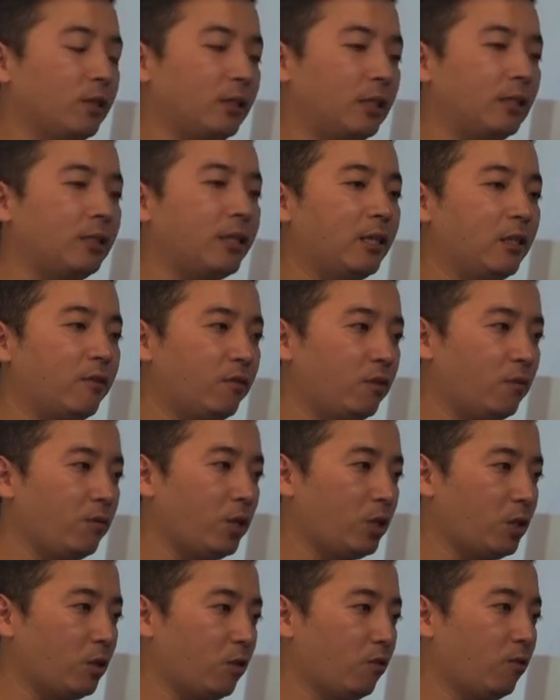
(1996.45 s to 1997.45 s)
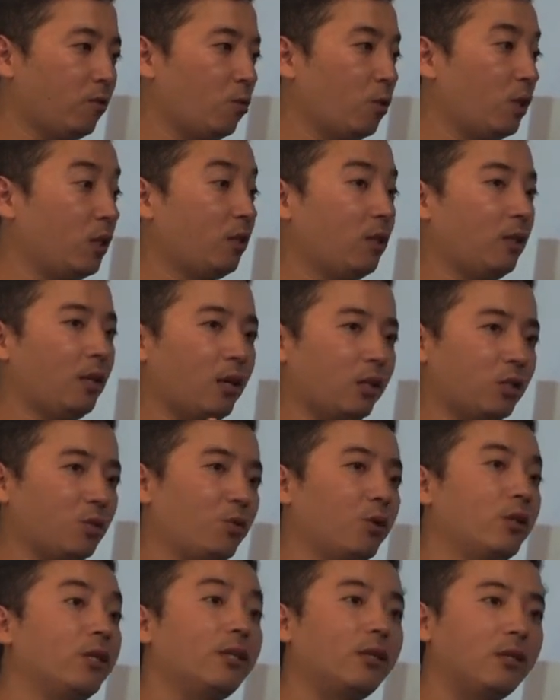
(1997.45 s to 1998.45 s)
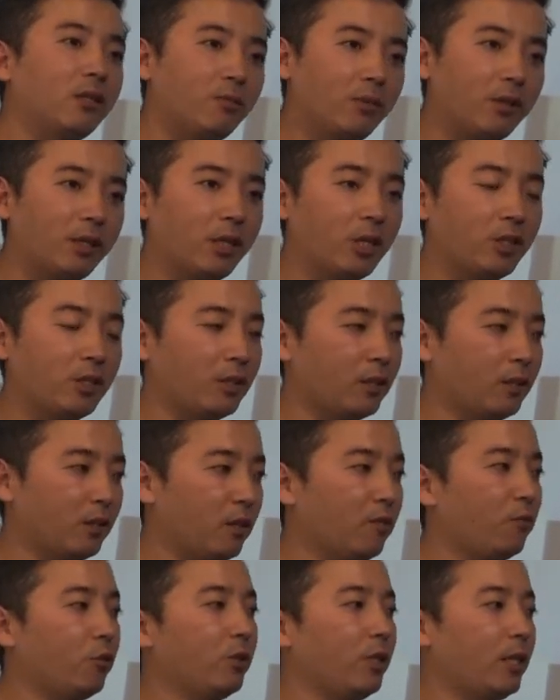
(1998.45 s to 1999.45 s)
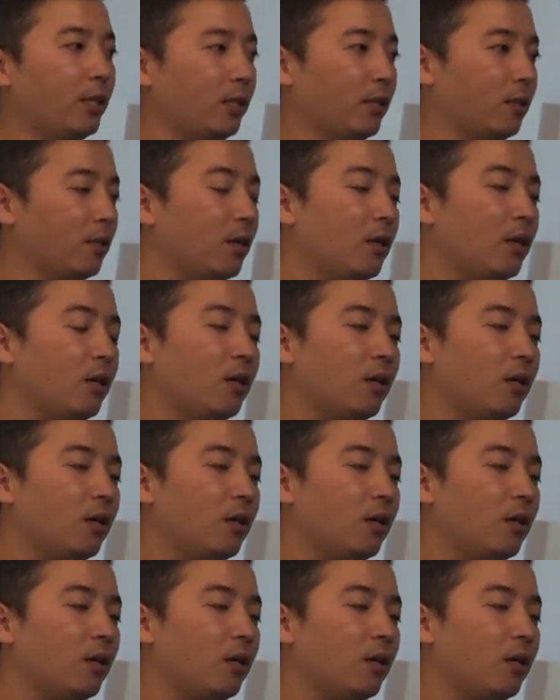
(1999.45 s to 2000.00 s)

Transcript: detailed information of what are the larger political implications, and therefore they can